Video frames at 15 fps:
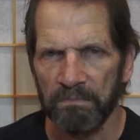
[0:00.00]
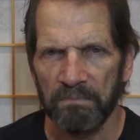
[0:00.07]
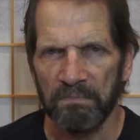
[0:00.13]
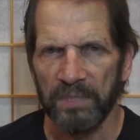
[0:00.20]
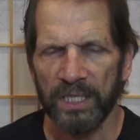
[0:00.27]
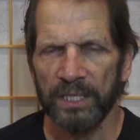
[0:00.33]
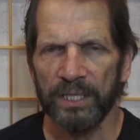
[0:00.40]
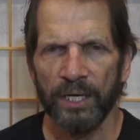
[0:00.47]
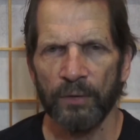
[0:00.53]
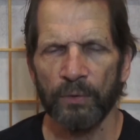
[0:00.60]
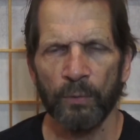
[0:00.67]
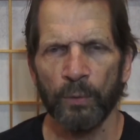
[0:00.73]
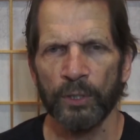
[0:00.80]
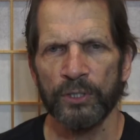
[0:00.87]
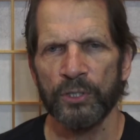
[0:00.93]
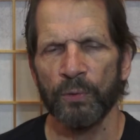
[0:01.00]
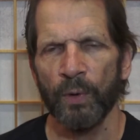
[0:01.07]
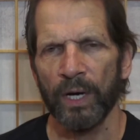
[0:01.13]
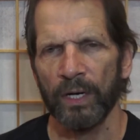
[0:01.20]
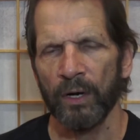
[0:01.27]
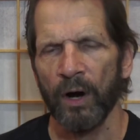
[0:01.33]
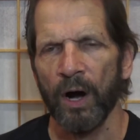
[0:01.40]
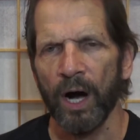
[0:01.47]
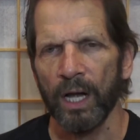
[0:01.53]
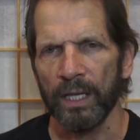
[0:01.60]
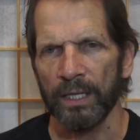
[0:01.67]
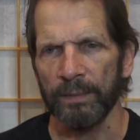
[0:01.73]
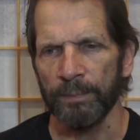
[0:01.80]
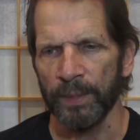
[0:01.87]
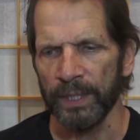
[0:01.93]
any other words you want to call
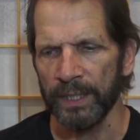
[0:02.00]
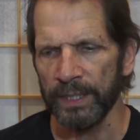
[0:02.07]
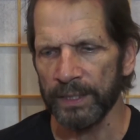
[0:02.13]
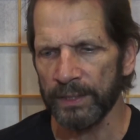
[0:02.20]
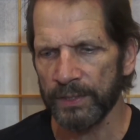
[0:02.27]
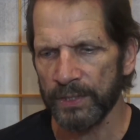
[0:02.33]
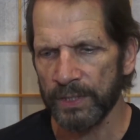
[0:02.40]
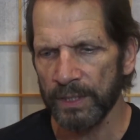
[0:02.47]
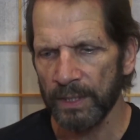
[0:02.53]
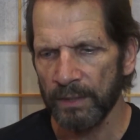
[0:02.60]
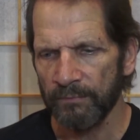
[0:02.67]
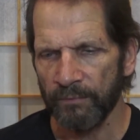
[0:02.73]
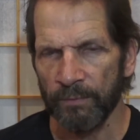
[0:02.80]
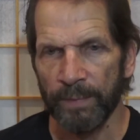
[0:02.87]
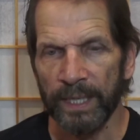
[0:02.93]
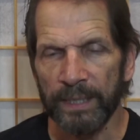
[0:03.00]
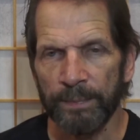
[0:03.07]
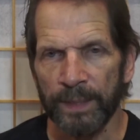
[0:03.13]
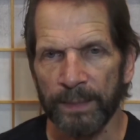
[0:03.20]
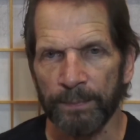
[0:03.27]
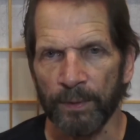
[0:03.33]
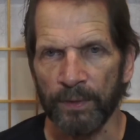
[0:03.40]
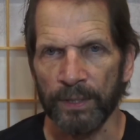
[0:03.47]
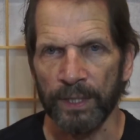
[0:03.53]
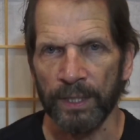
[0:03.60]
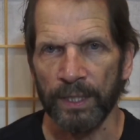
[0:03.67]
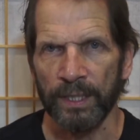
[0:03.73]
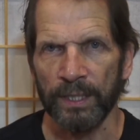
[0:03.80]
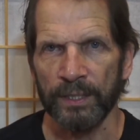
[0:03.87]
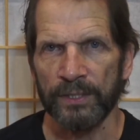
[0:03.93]
it. But it is for many people
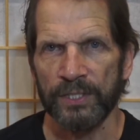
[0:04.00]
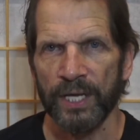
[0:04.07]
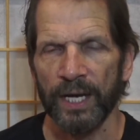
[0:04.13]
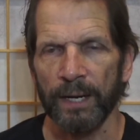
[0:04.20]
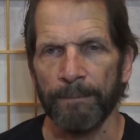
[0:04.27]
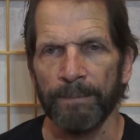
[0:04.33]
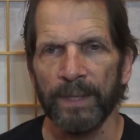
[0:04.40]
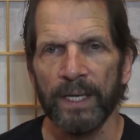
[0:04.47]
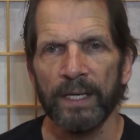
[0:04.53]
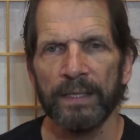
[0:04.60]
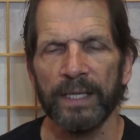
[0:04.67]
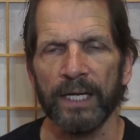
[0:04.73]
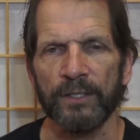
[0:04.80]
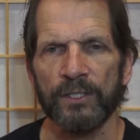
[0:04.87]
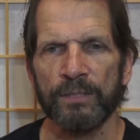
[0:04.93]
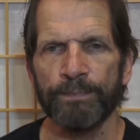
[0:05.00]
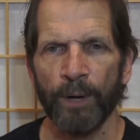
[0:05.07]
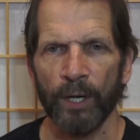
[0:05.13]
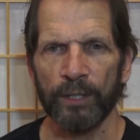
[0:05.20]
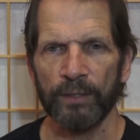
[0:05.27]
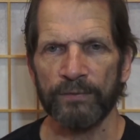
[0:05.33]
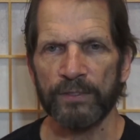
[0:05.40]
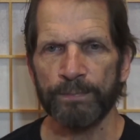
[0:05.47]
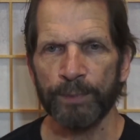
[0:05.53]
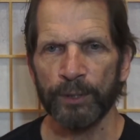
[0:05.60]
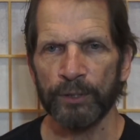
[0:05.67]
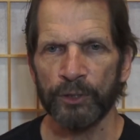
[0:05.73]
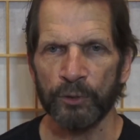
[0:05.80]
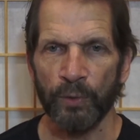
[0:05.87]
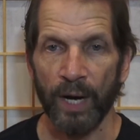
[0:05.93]
it, it is that that spark of
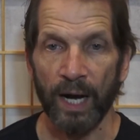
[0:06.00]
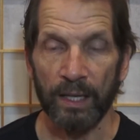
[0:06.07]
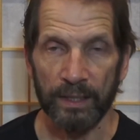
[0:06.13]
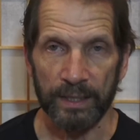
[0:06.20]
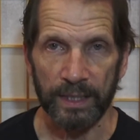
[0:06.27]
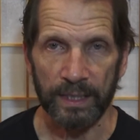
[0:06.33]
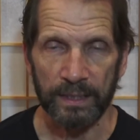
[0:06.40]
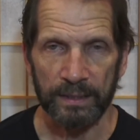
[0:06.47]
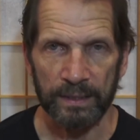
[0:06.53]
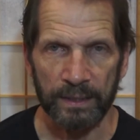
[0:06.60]
spirituality,